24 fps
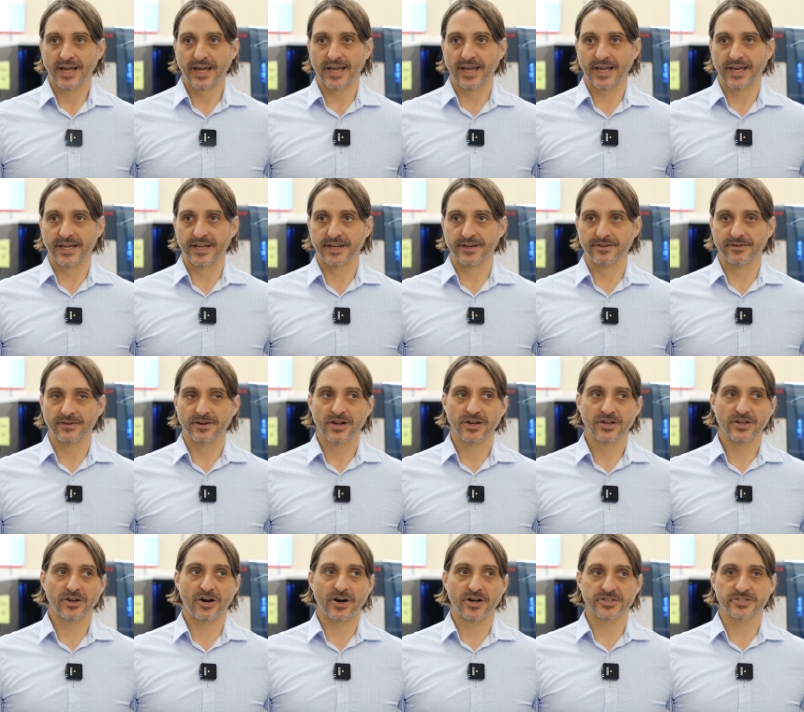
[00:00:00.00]
in
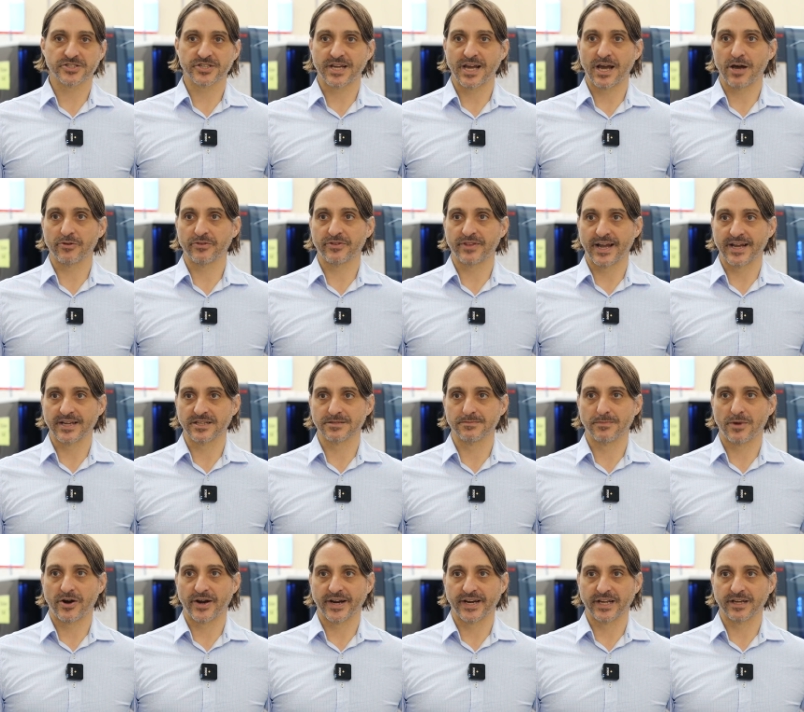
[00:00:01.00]
large-scale data
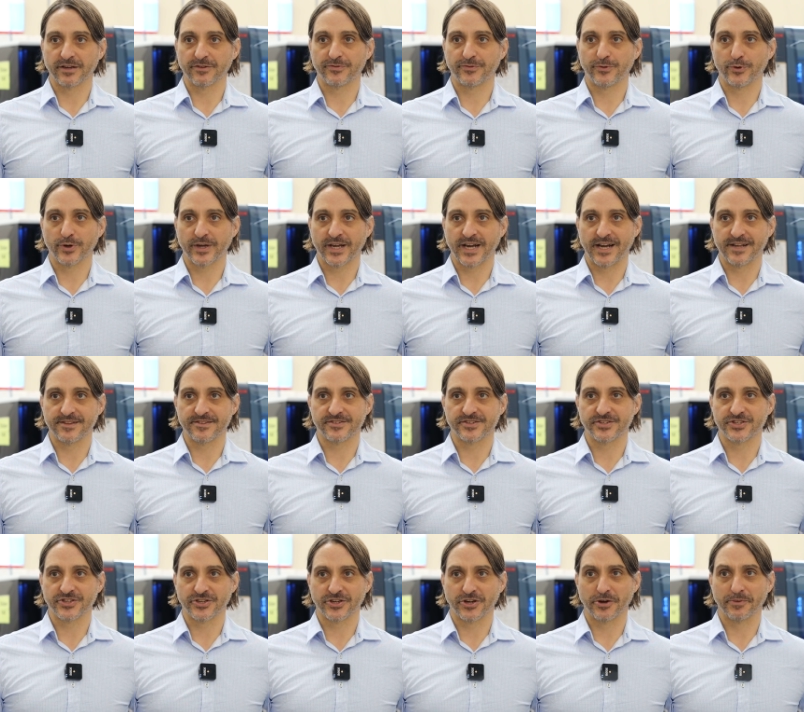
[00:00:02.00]
mining for
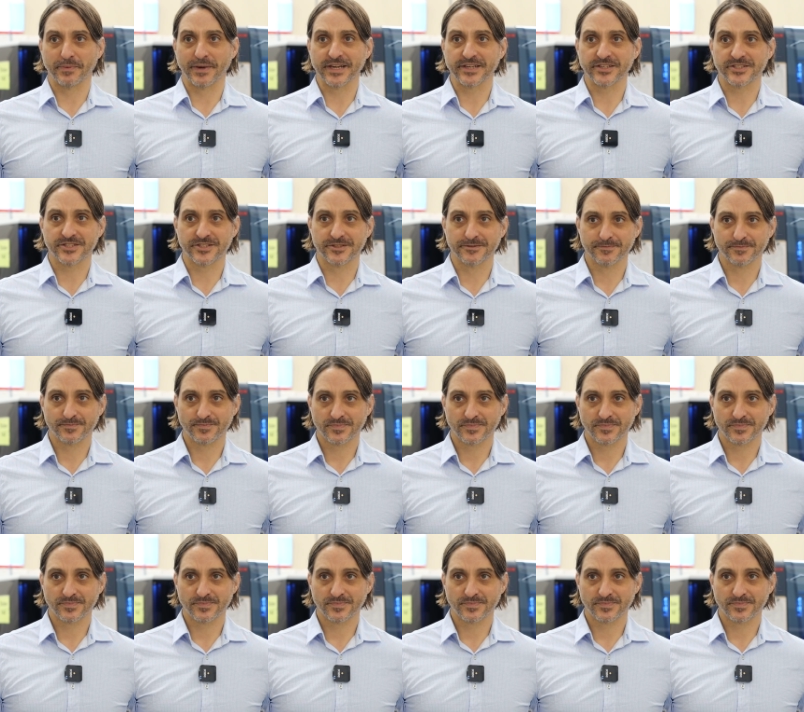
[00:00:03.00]
cancer genomics.